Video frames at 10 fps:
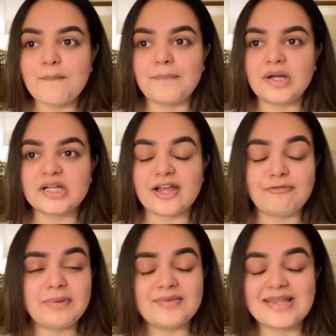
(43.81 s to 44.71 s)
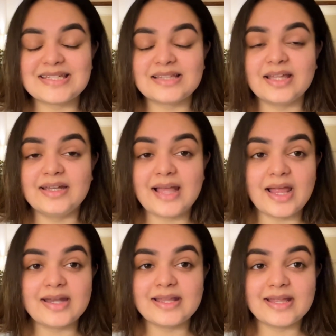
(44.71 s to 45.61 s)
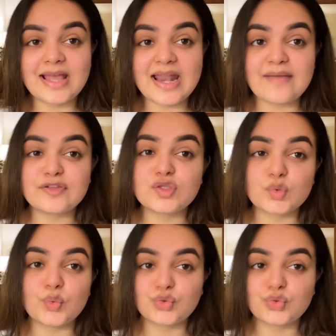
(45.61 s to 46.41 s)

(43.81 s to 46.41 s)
but I've been resting the entire day and I was